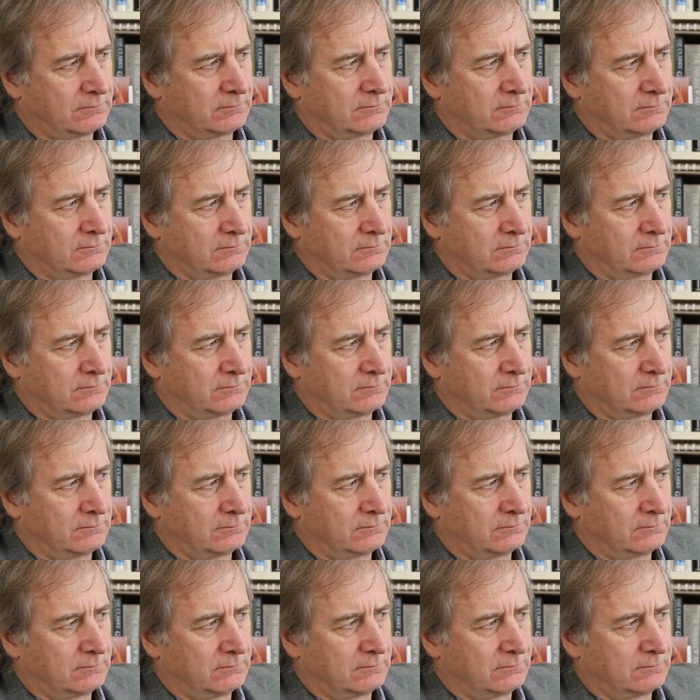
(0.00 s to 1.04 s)

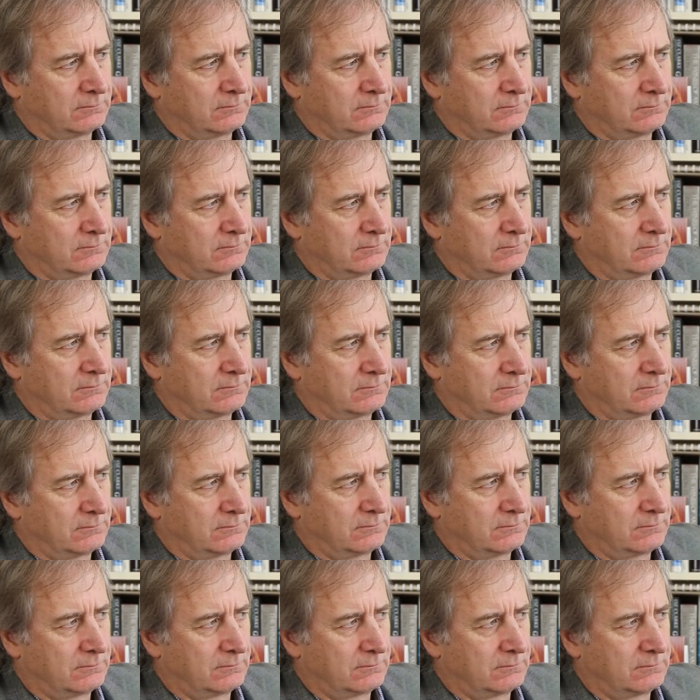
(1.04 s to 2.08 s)

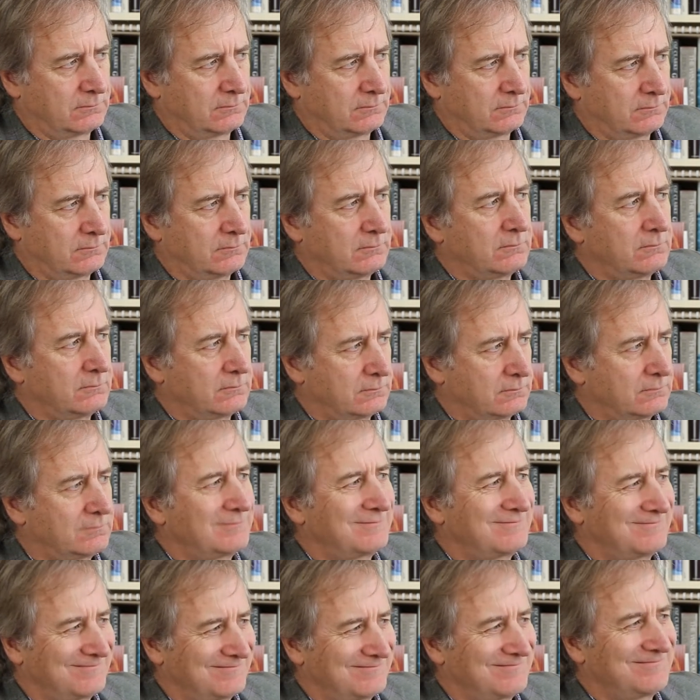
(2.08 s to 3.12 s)

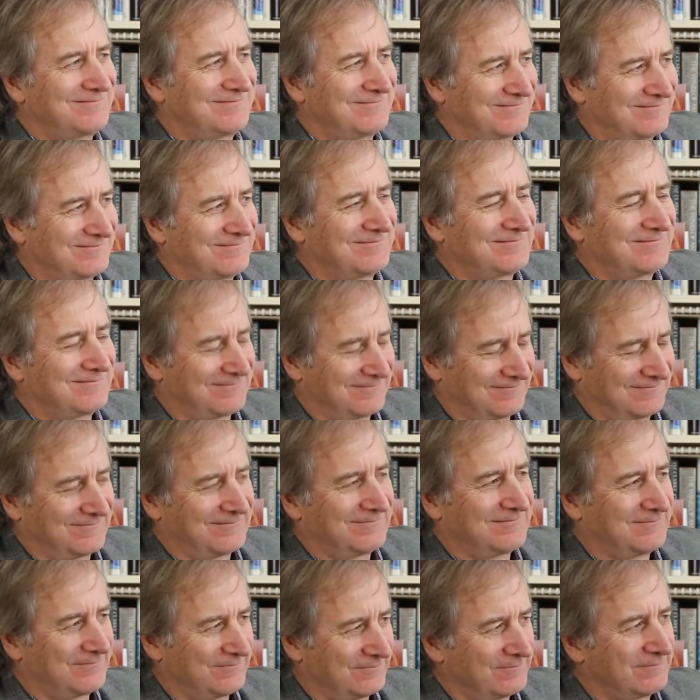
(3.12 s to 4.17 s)

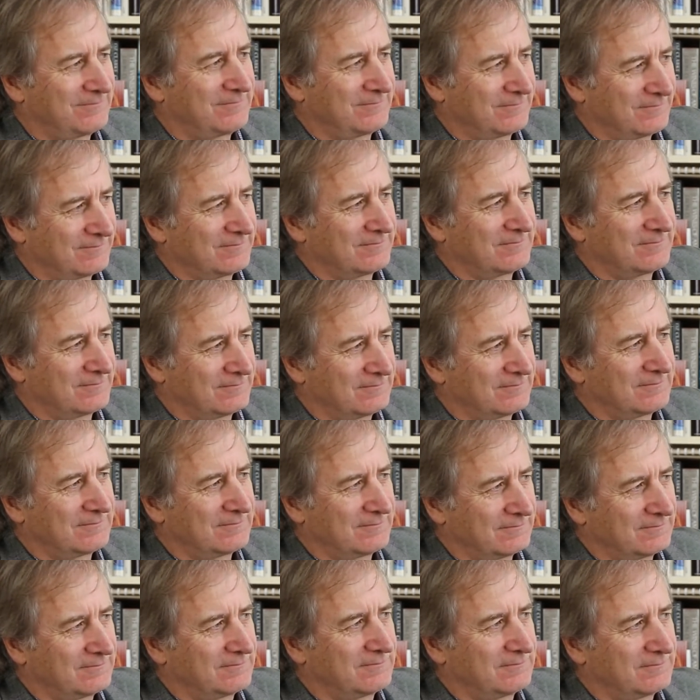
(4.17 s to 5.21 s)

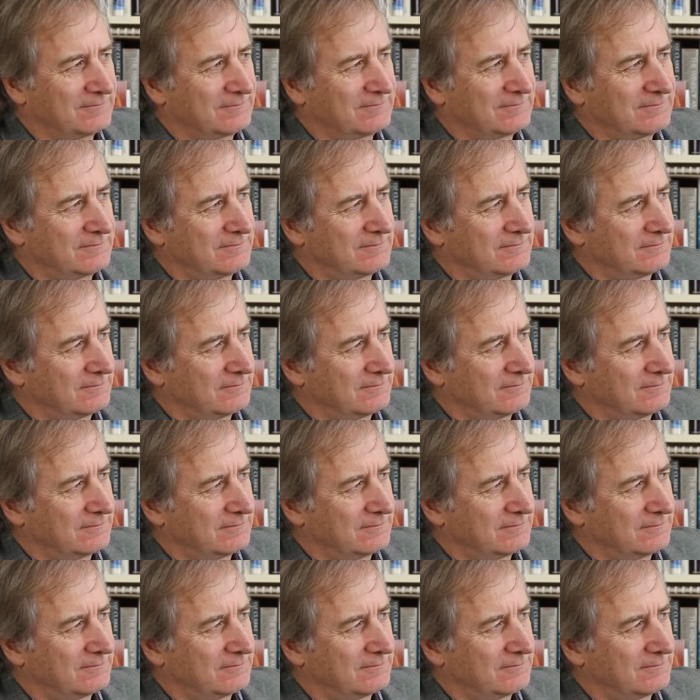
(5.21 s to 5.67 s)
(silent)